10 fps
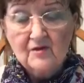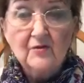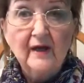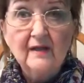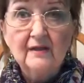
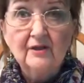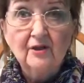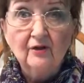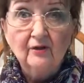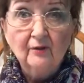
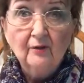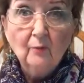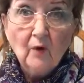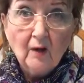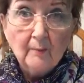strengthen your
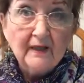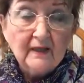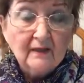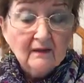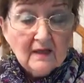
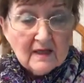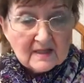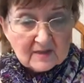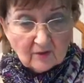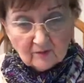well-being.
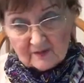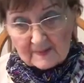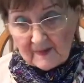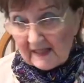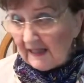So
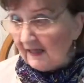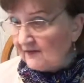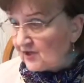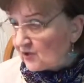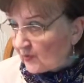speaking
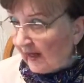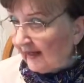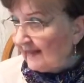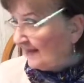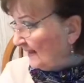of
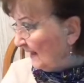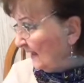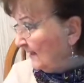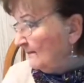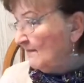
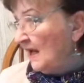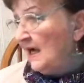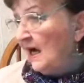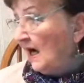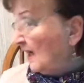strengthening,
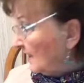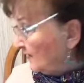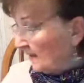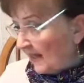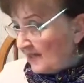
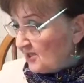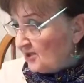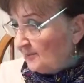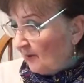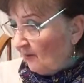the
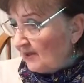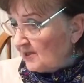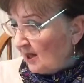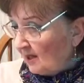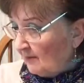last herb I
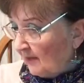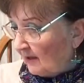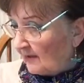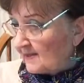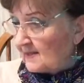want to talk
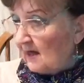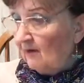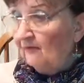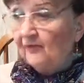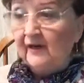about is
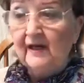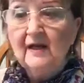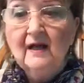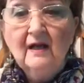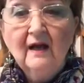
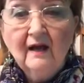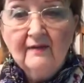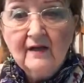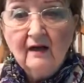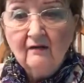comfrey.
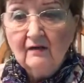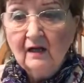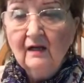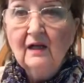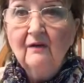Now,
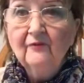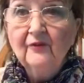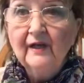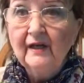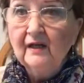
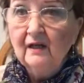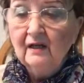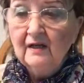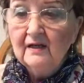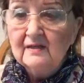comfrey
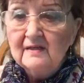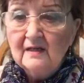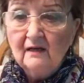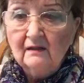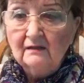
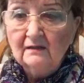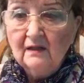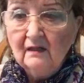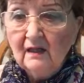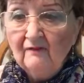is
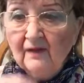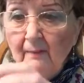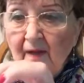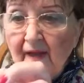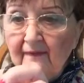a
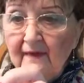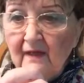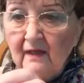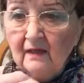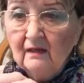lovely plant.
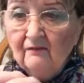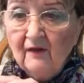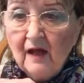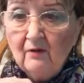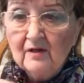The
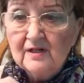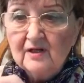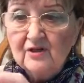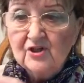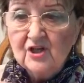
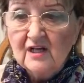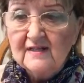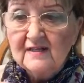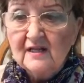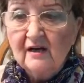flowers are
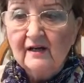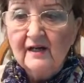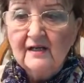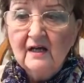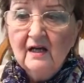just
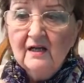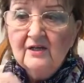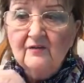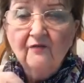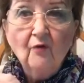starting
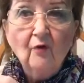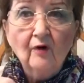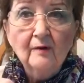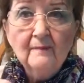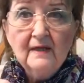to
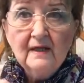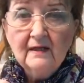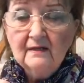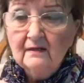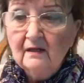form
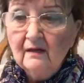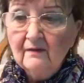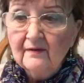in